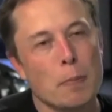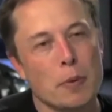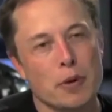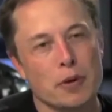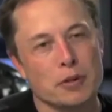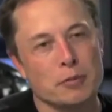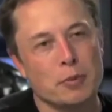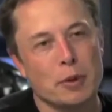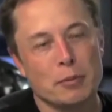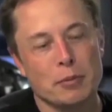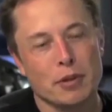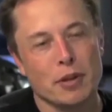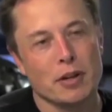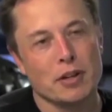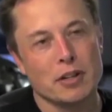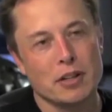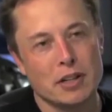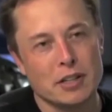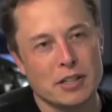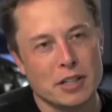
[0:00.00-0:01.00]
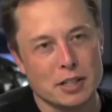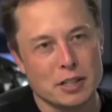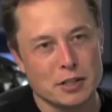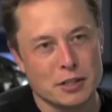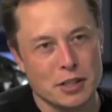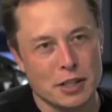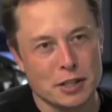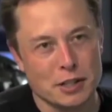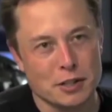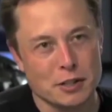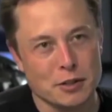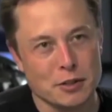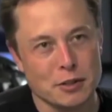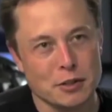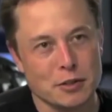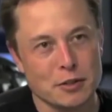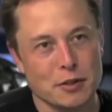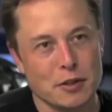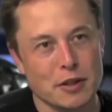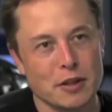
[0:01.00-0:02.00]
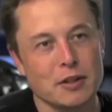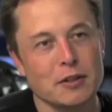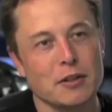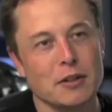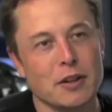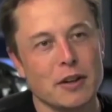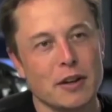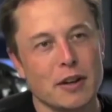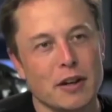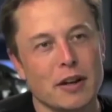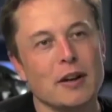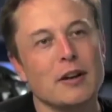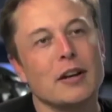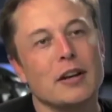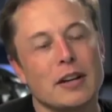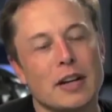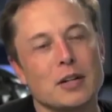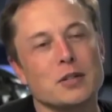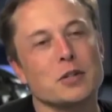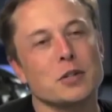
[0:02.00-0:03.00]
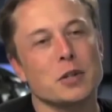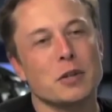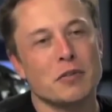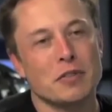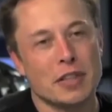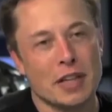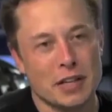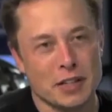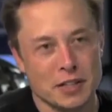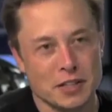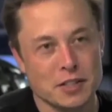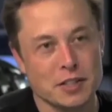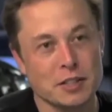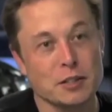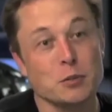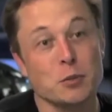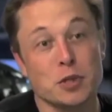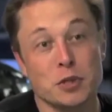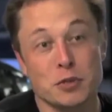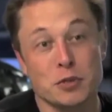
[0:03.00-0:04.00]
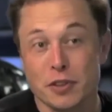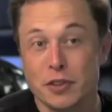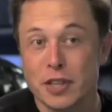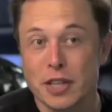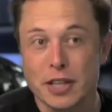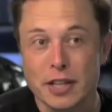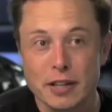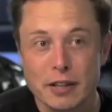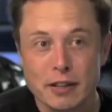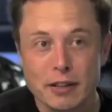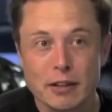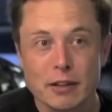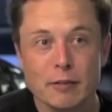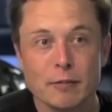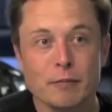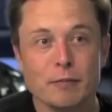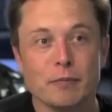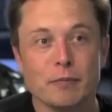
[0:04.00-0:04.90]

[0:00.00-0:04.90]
because people tend to a natural human tendency is wishful thinking.